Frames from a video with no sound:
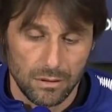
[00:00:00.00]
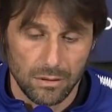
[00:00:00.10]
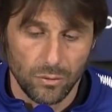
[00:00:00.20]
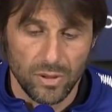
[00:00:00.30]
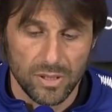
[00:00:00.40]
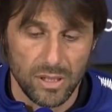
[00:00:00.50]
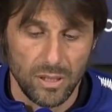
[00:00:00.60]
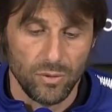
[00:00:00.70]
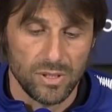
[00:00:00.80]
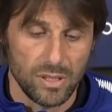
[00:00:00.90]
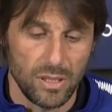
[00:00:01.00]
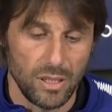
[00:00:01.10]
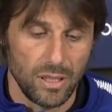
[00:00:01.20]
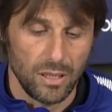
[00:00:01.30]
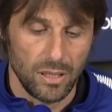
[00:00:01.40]
we'll see
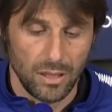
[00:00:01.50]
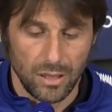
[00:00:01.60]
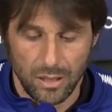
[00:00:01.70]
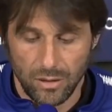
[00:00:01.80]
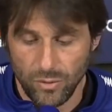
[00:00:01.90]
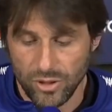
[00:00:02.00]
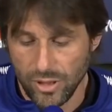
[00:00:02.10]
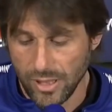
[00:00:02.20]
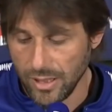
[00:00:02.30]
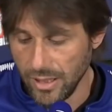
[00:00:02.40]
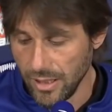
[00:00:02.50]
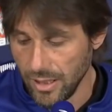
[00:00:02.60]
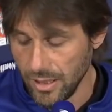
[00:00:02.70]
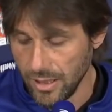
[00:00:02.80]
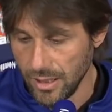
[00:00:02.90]
which are
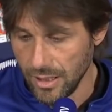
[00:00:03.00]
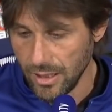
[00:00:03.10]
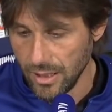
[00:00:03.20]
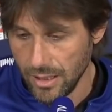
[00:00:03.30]
the